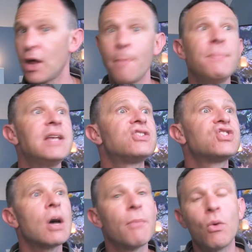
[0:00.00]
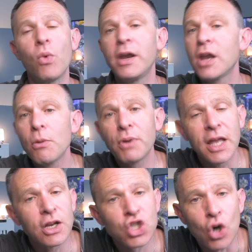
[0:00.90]
midsummer when
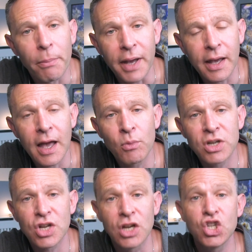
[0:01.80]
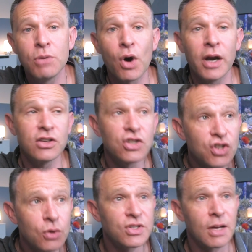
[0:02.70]
nobody is shopping, in which case you might need to
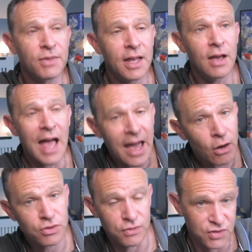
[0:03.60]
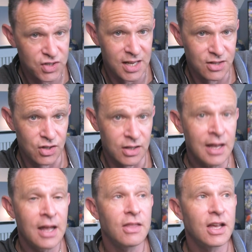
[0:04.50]
do something out of season
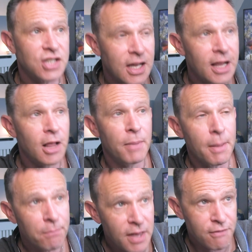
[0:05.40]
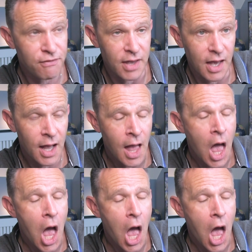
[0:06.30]
that's a little bit beefier